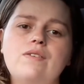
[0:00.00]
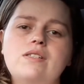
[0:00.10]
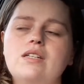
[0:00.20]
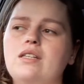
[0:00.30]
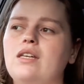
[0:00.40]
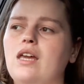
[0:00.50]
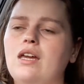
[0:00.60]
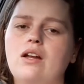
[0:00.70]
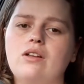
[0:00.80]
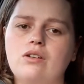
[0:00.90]
physically
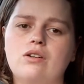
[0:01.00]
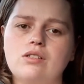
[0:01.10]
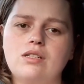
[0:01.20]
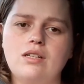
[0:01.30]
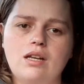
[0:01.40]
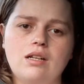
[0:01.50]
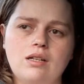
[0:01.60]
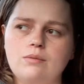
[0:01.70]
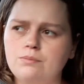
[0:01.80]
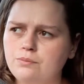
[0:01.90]
can't carry the car seat and
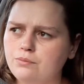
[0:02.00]
him.